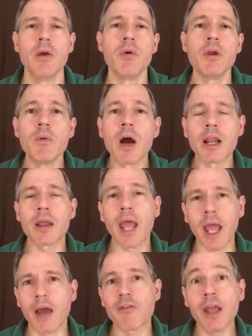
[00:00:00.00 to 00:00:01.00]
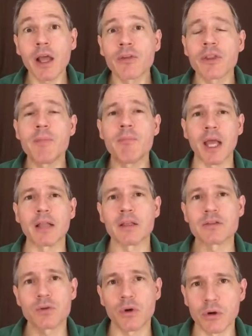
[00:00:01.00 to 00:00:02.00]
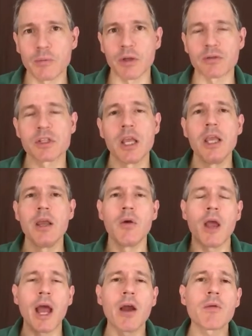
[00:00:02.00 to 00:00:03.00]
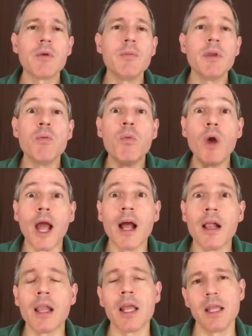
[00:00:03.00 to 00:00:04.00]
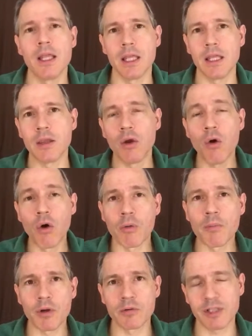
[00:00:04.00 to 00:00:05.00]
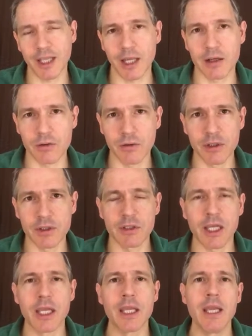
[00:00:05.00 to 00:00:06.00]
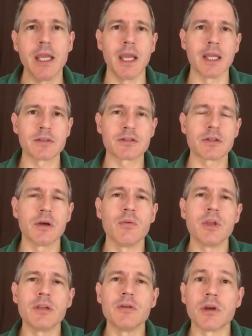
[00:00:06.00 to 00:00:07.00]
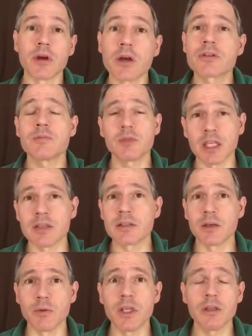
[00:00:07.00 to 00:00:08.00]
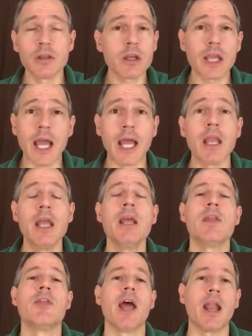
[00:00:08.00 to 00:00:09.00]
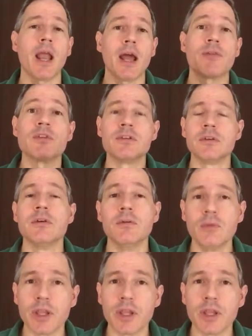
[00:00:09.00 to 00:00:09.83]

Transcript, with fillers: We want to have healthy, balanced hormones how do we be well in the hormone category okay and so we there are some things that we can look at that have to do